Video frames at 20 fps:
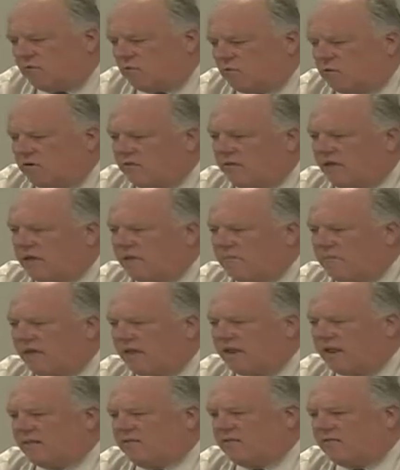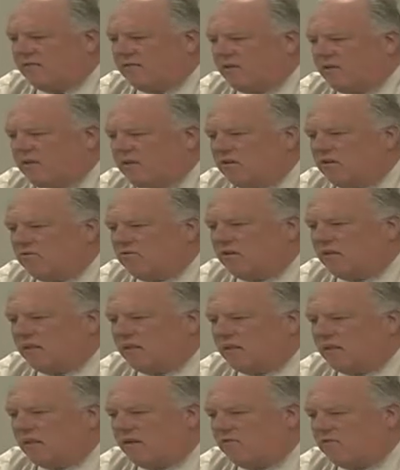if we're that bad at the village
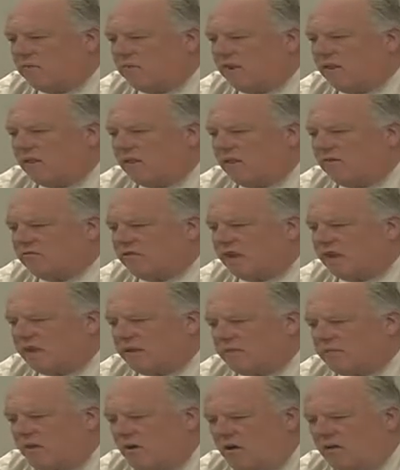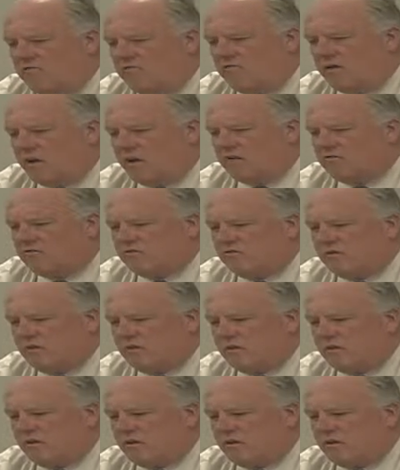and everybody likes taking pot shots,